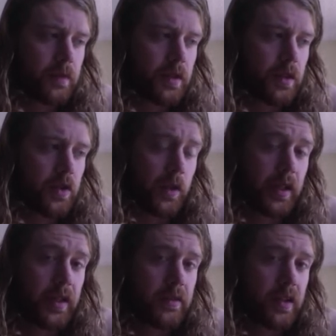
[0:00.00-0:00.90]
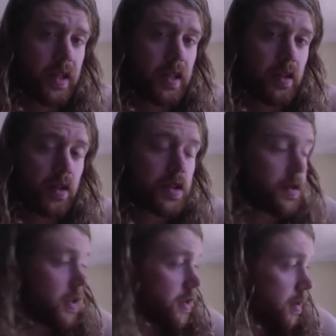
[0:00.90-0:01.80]
shortly after that, also in
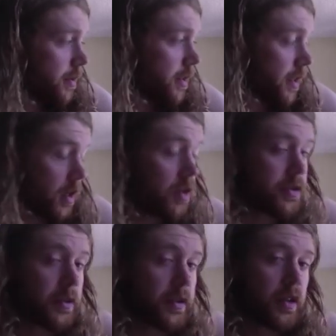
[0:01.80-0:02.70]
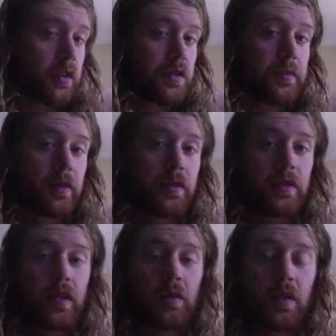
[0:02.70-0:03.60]
October, also at the House of Blues,
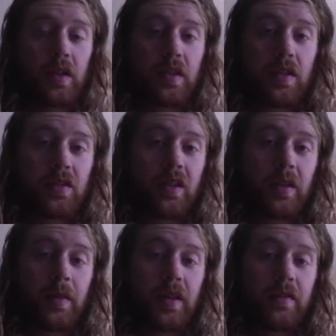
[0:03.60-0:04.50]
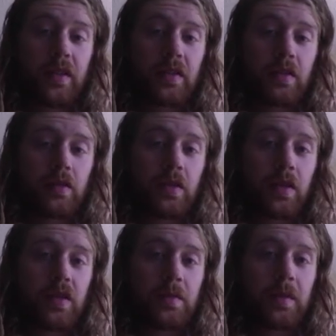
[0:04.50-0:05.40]
I want to see Streetlight Manifesto, so
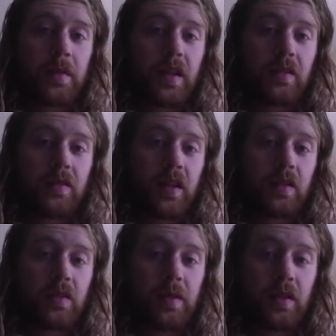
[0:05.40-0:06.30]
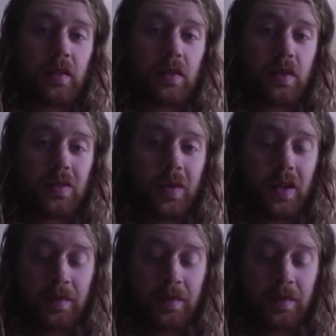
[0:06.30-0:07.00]
I should be making videos about those as well.